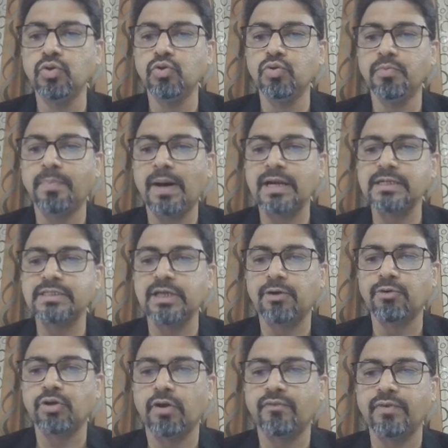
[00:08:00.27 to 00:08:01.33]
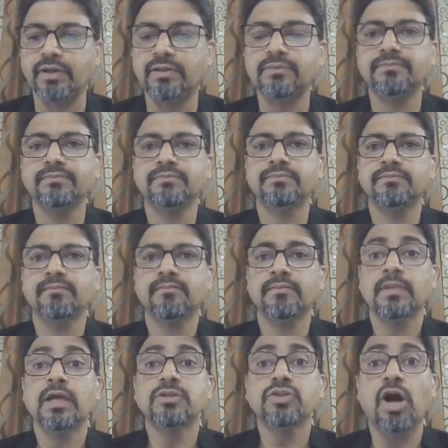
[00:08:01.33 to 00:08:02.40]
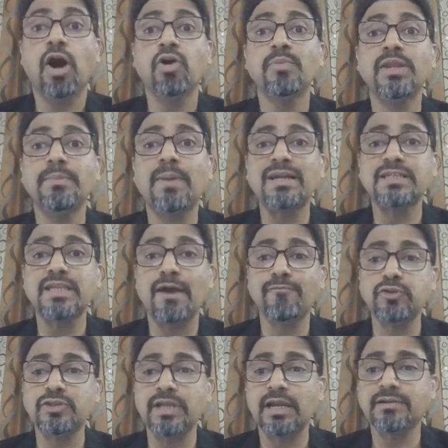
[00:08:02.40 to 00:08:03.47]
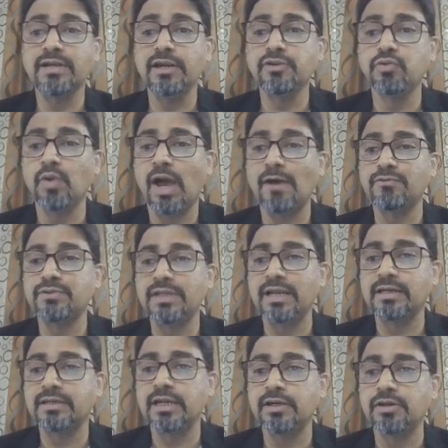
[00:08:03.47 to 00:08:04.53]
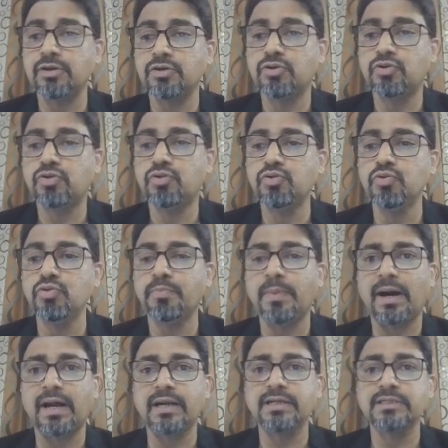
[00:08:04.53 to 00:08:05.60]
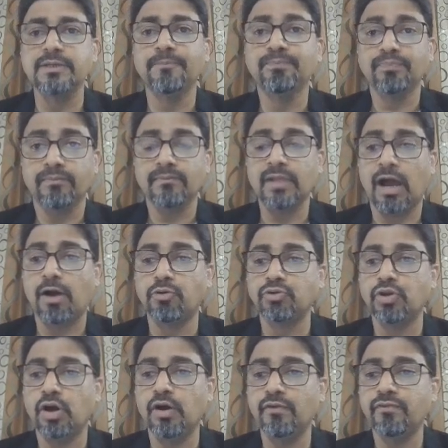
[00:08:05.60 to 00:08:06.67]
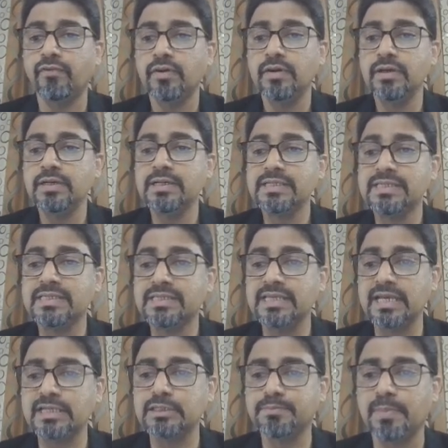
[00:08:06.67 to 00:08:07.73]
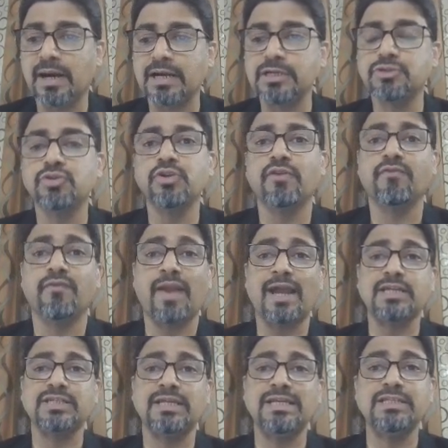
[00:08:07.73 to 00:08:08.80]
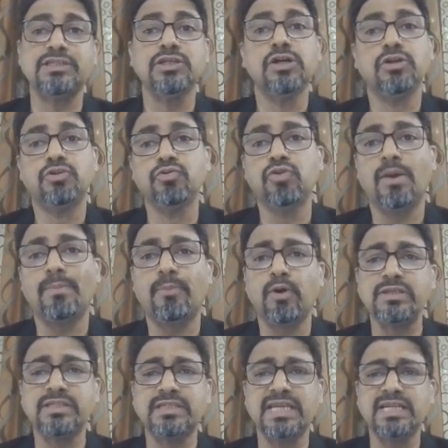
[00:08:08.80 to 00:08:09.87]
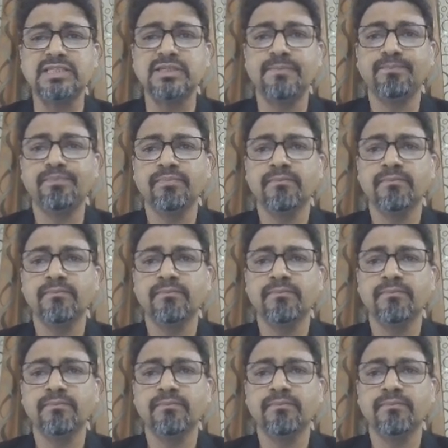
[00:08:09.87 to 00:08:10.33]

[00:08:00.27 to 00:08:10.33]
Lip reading: 2 parts out of it. So how many parts have you selected? You have selected 2 parts out of 6 parts. So your fraction is 2 upon 6.